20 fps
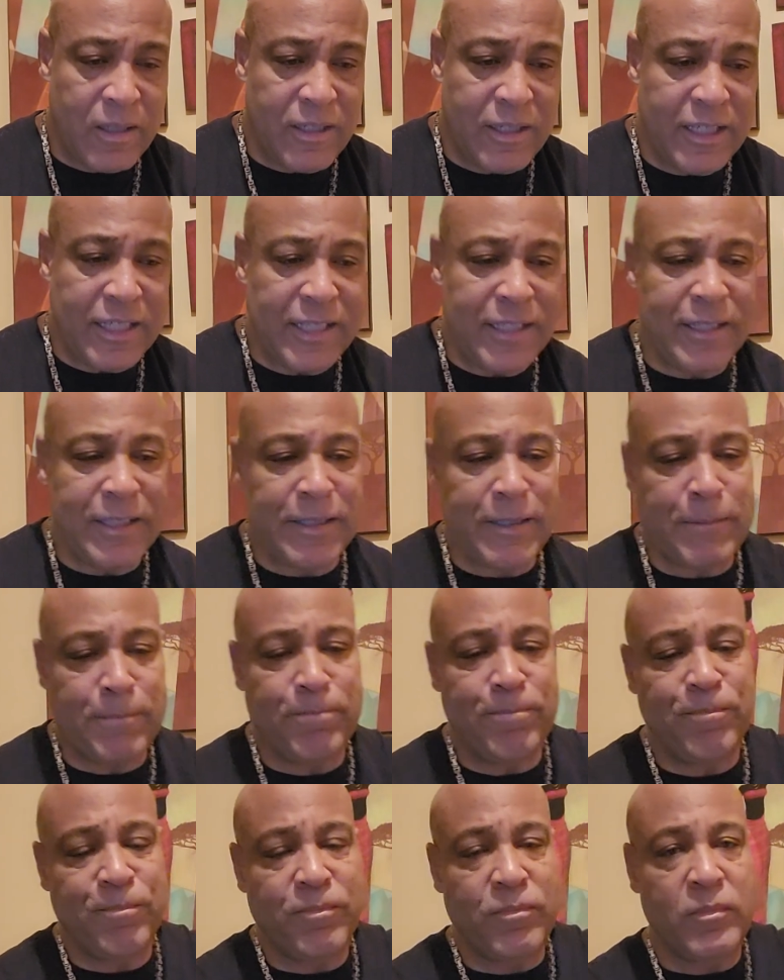And I
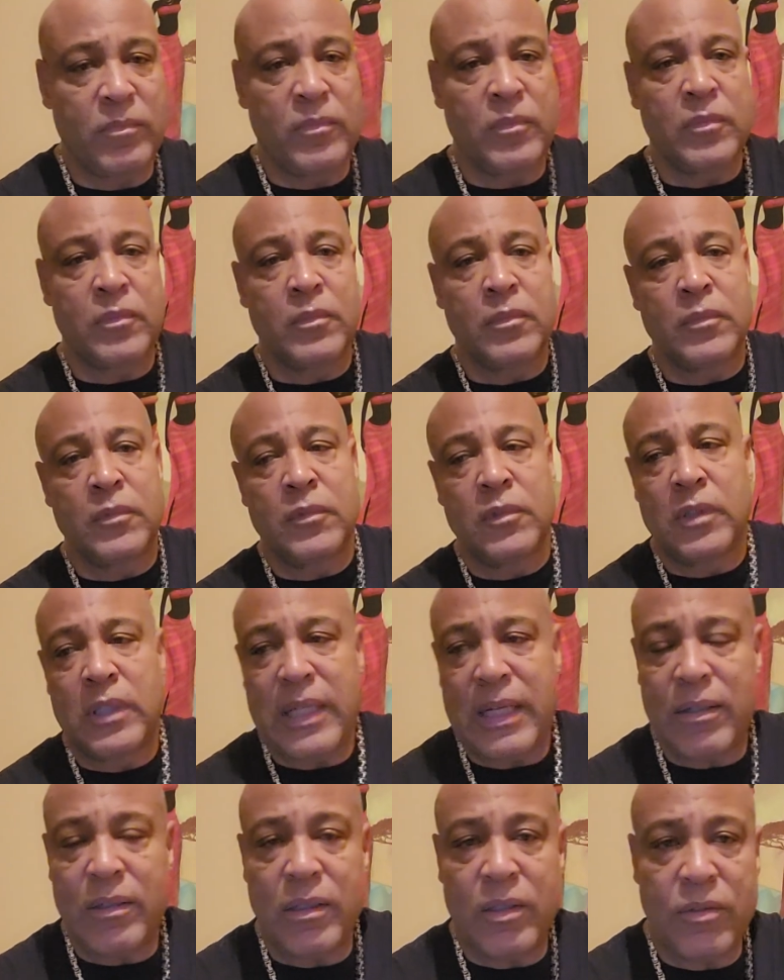
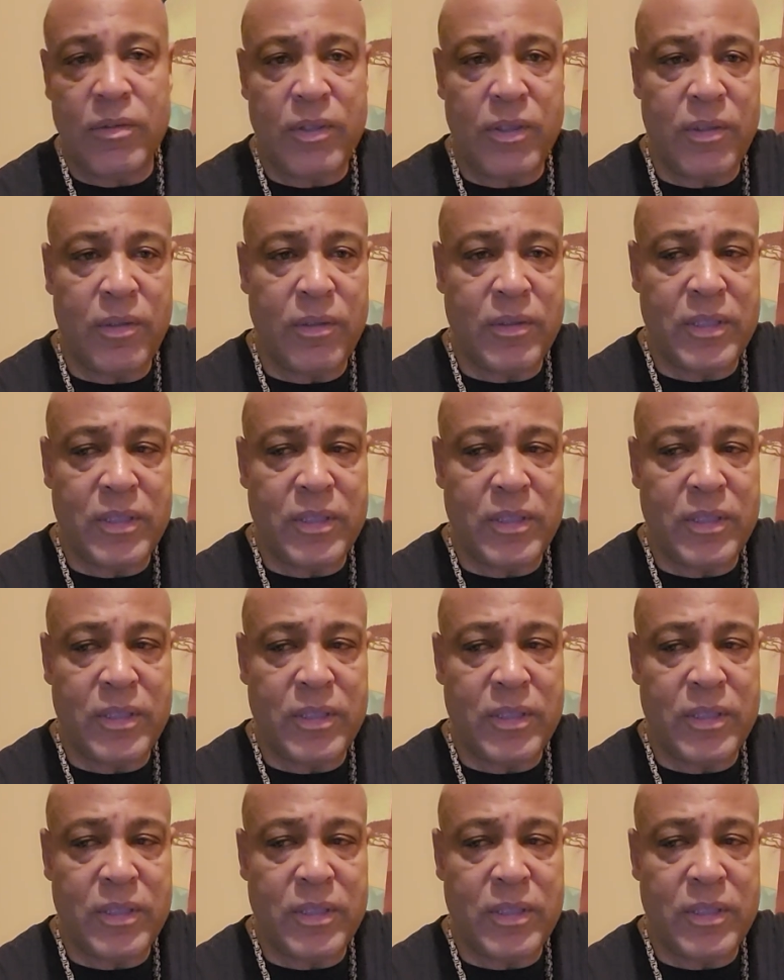don't know, dude.